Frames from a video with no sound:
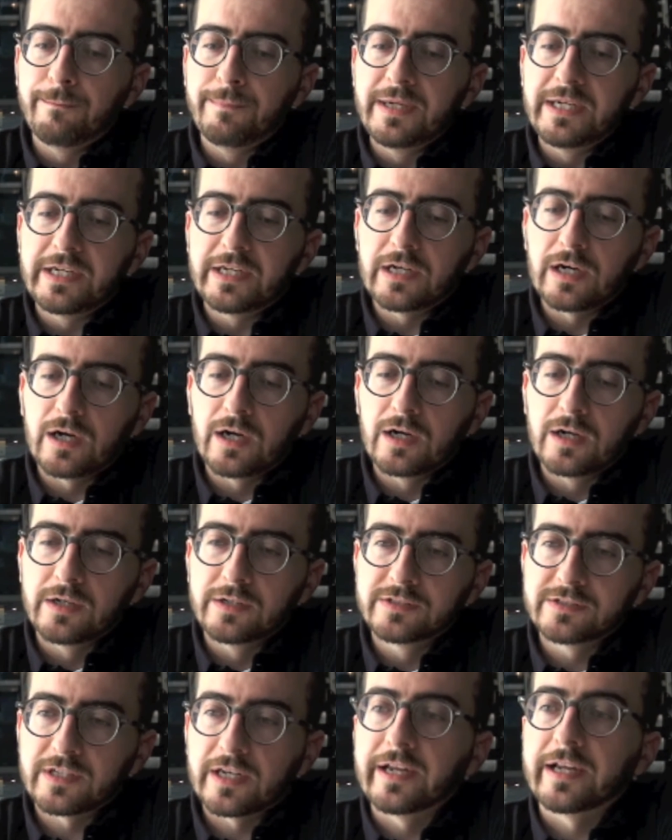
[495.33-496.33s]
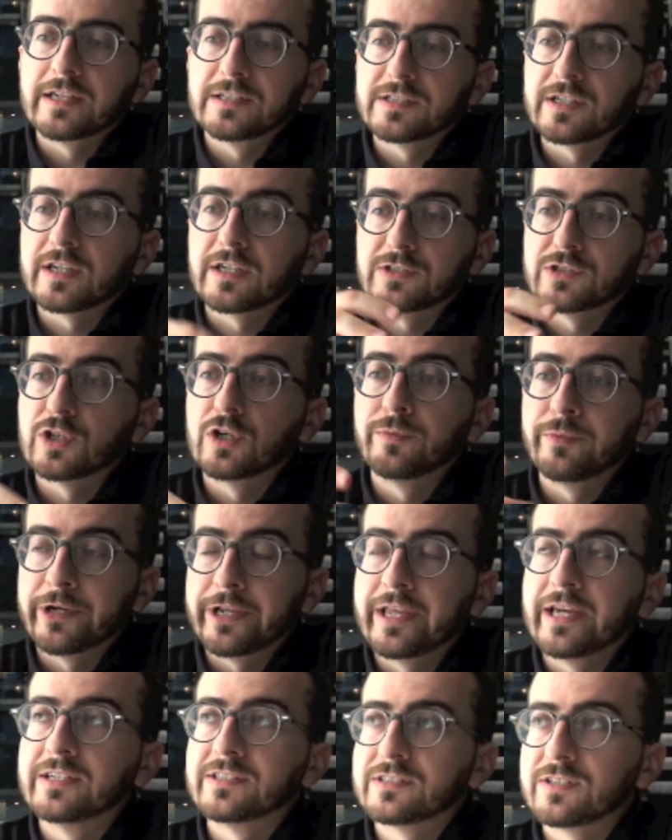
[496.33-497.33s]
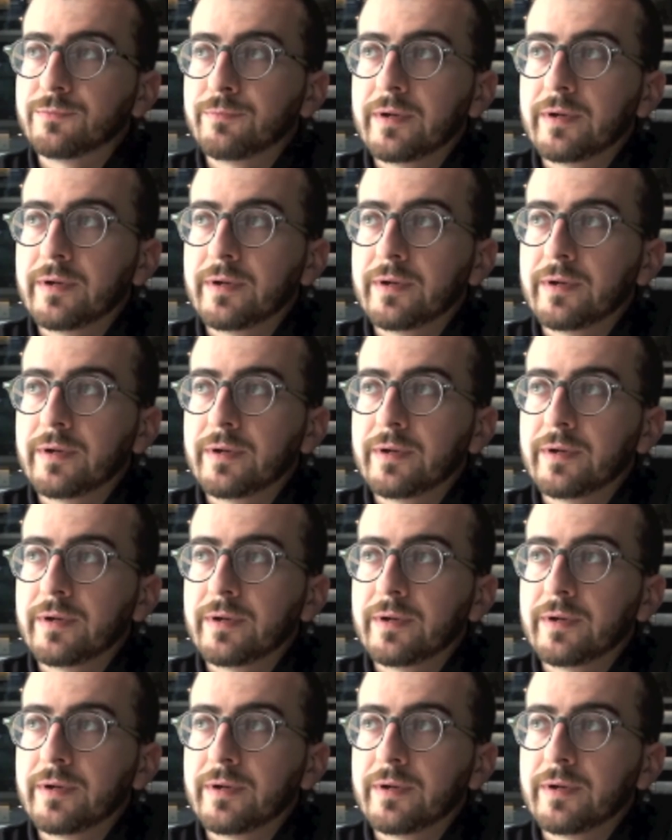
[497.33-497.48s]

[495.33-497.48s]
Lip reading: because, like, it's like a term against a